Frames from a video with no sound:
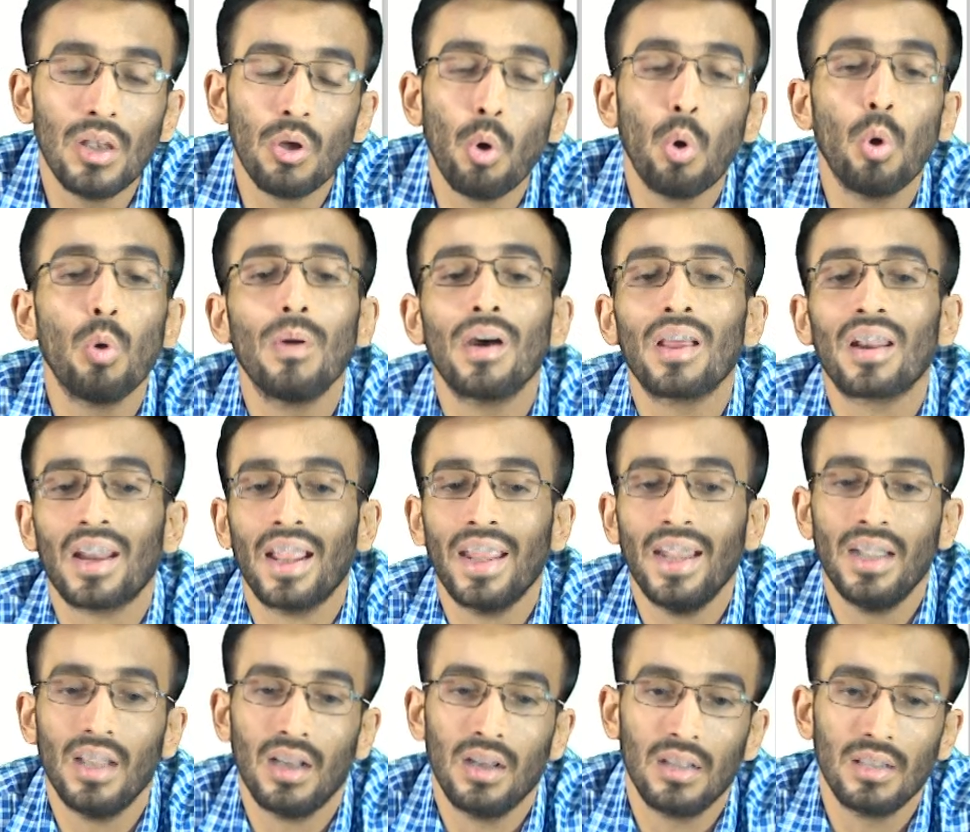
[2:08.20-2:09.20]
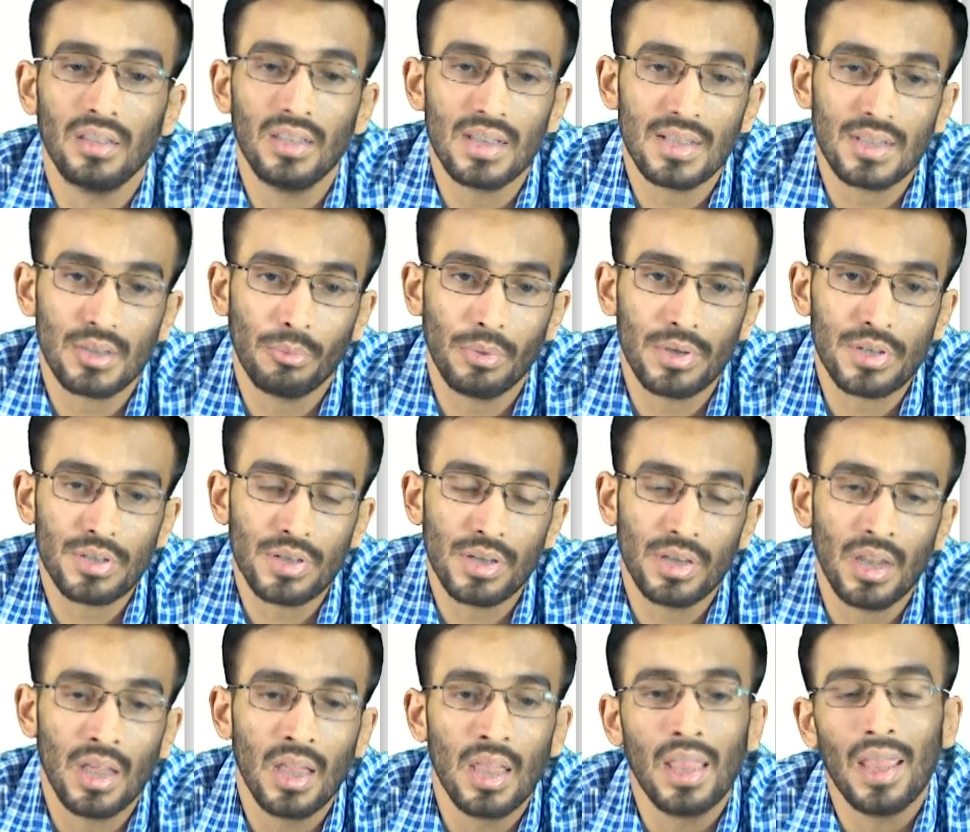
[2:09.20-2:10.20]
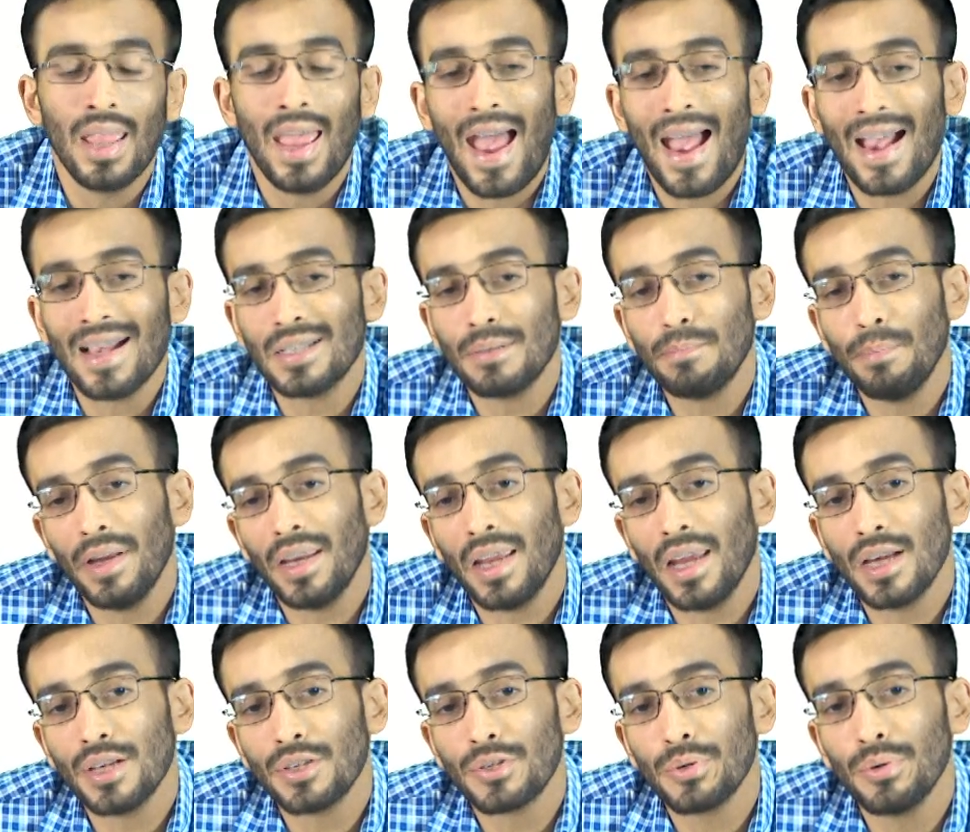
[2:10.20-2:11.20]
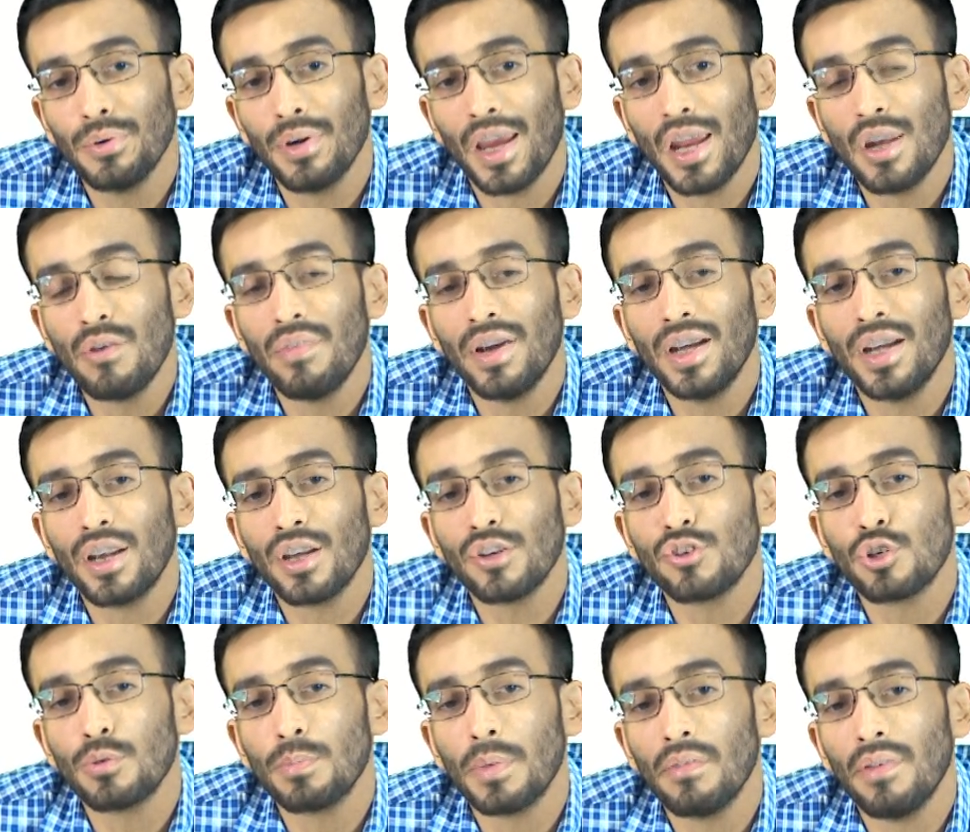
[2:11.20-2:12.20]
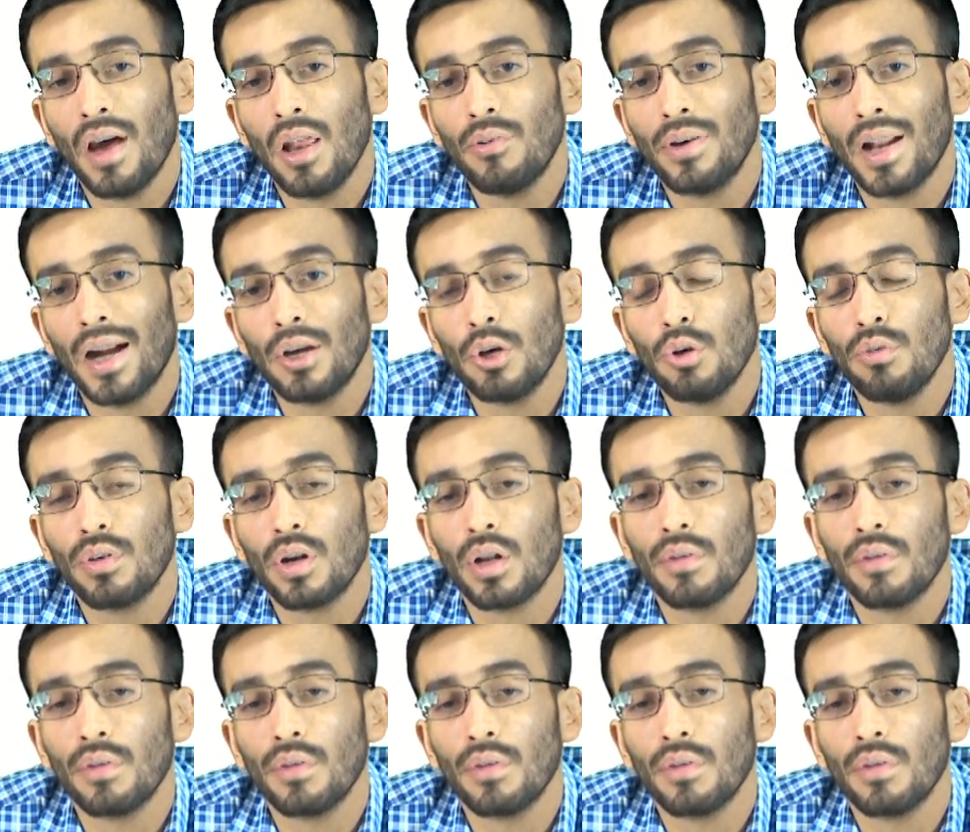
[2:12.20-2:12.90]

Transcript: override this question. As per AS2, inventory should be valued at lower of